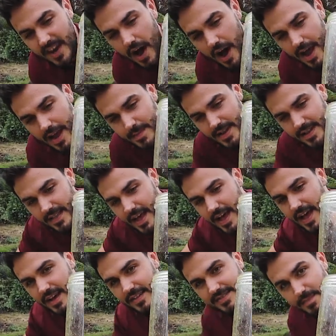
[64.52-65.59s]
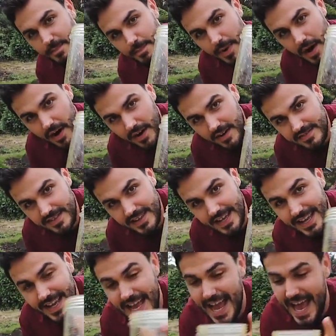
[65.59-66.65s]
thyme in there, some
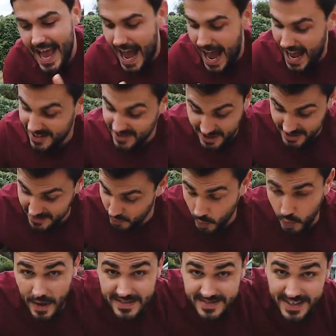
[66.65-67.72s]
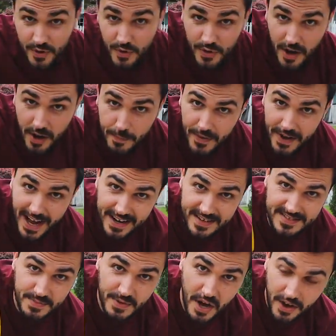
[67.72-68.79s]
parsley, and just whizzed it all up, added
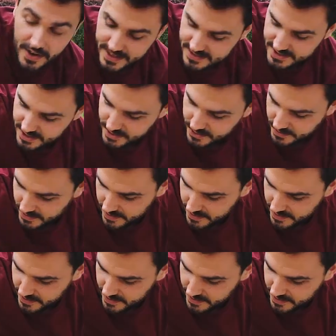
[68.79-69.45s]
some garlic too,